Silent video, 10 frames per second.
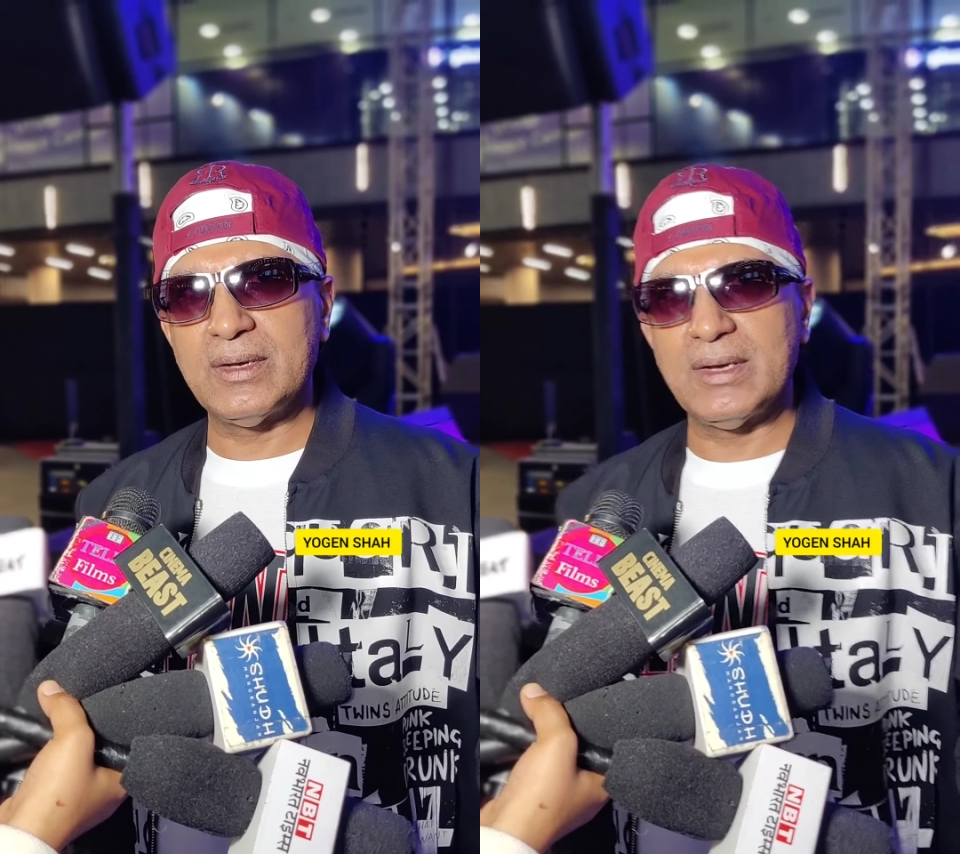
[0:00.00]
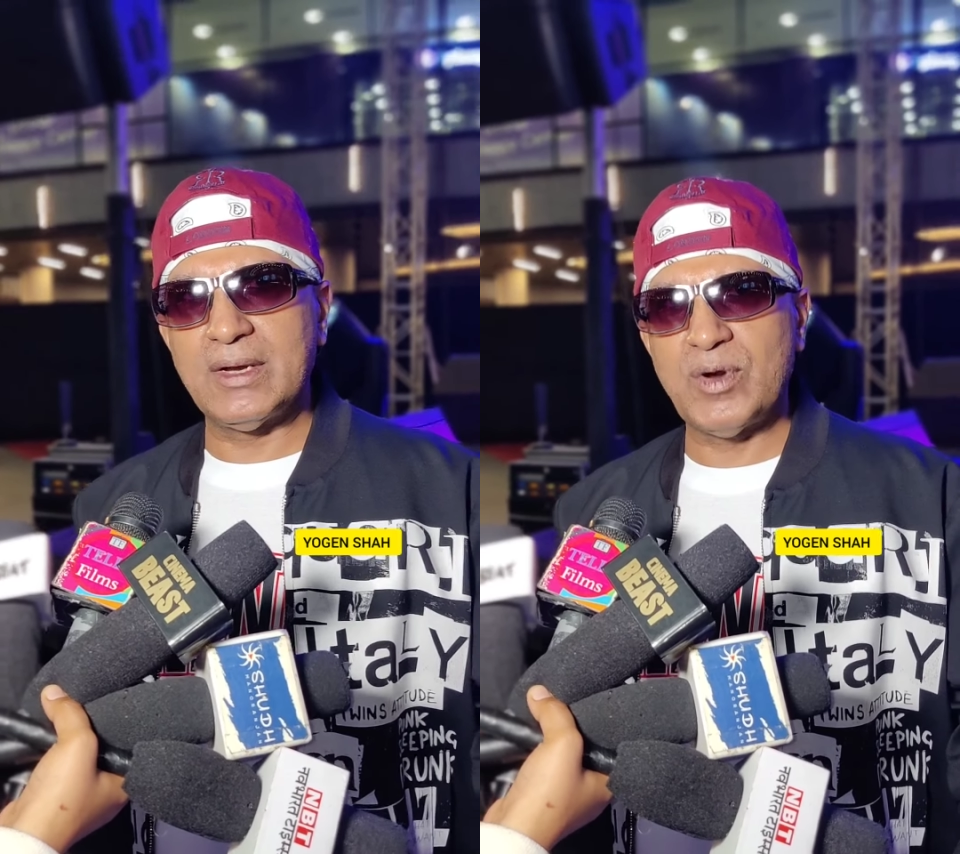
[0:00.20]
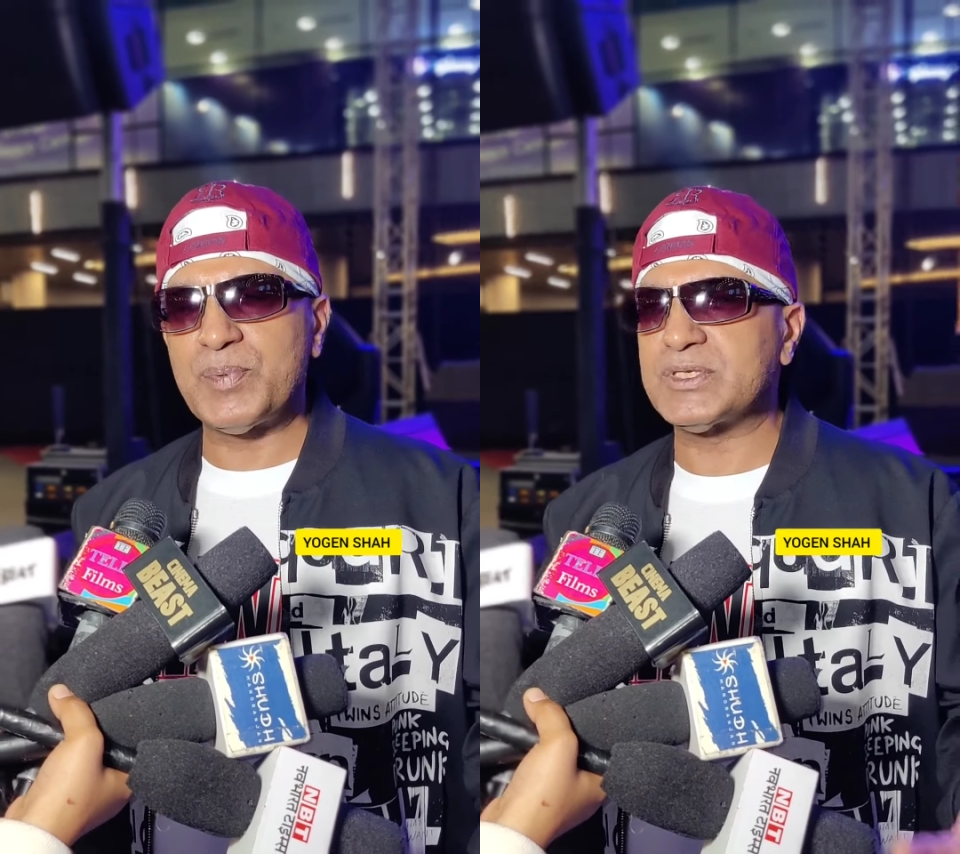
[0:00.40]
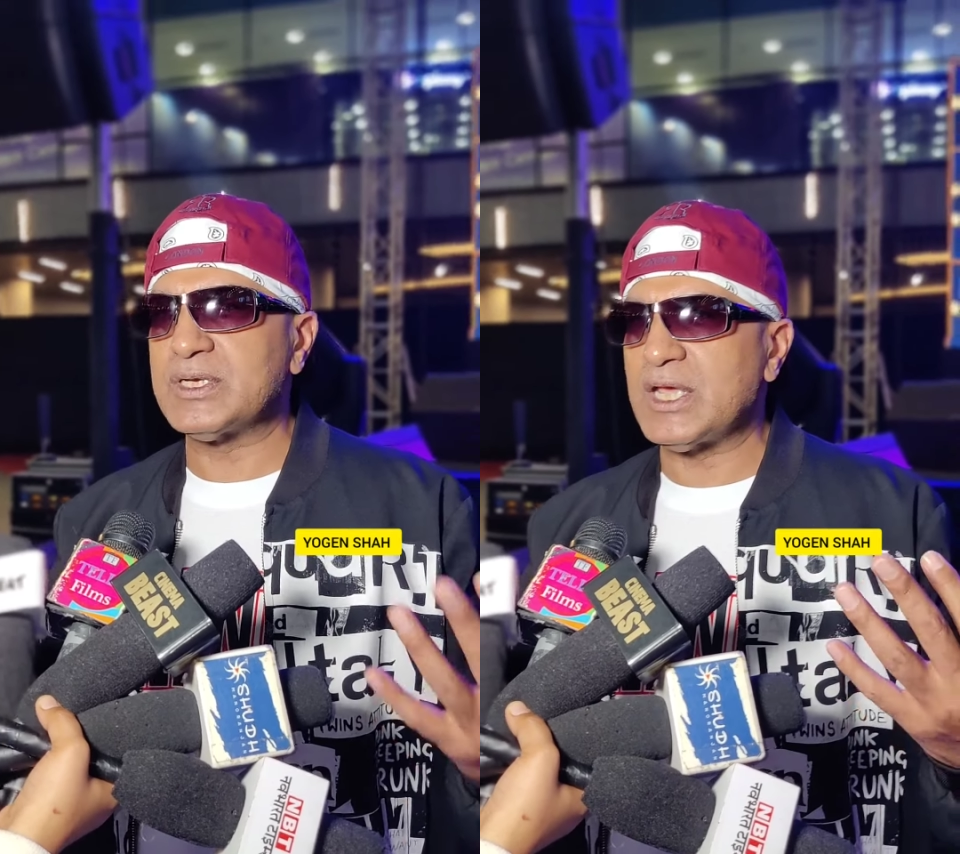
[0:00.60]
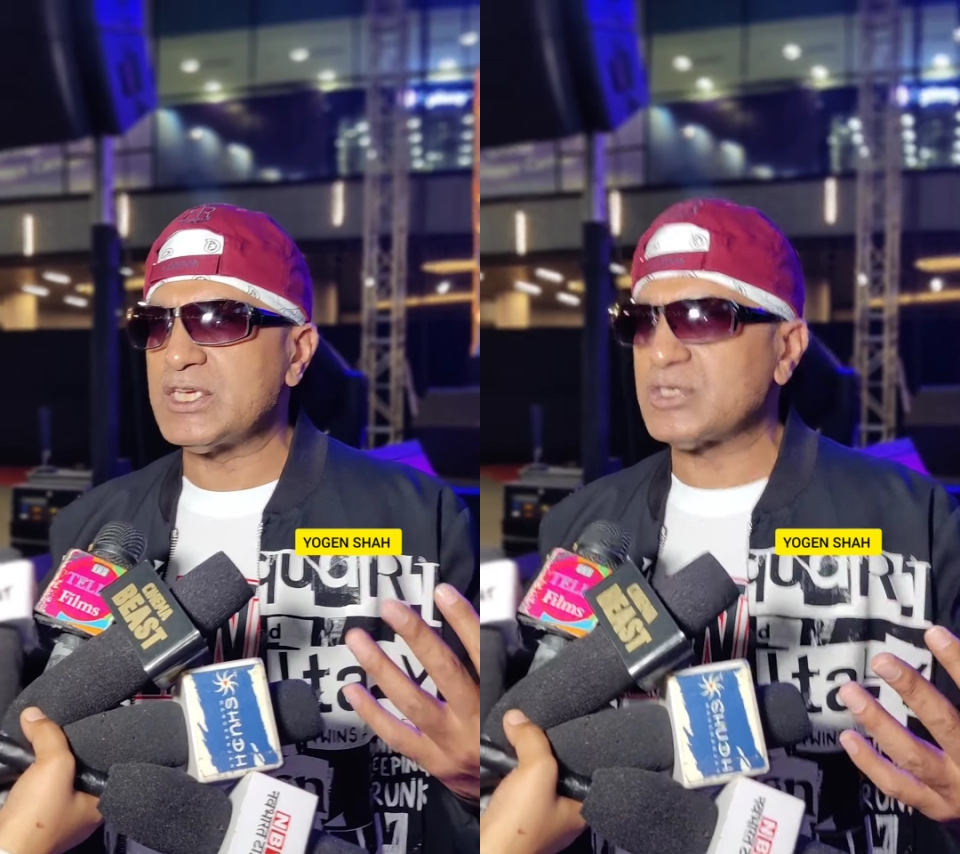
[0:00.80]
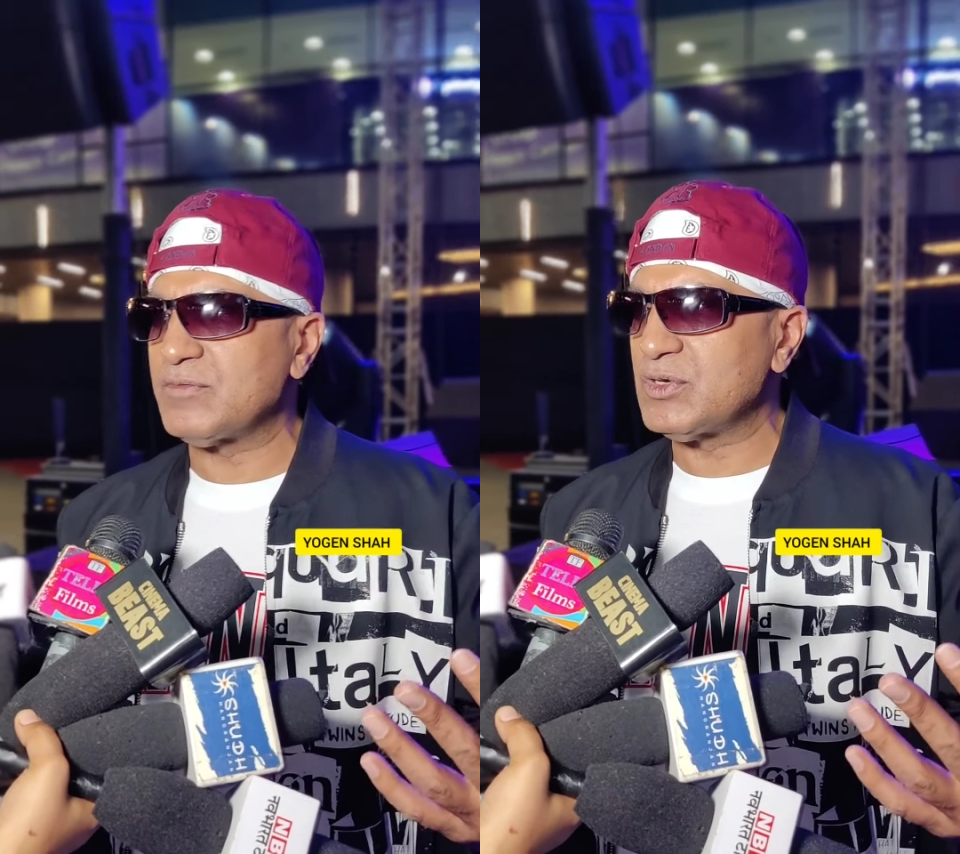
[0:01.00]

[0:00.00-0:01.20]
representation of a